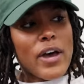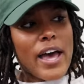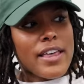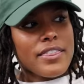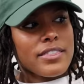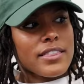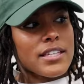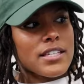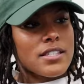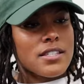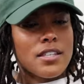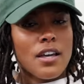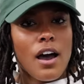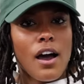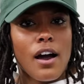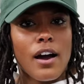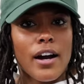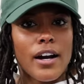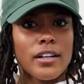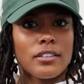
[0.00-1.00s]
athletes
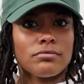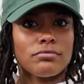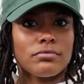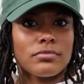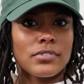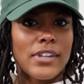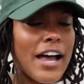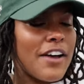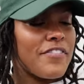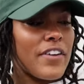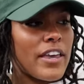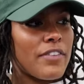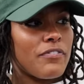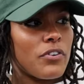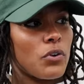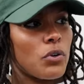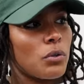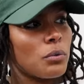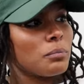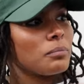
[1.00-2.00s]
are not
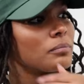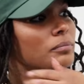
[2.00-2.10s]
faithful.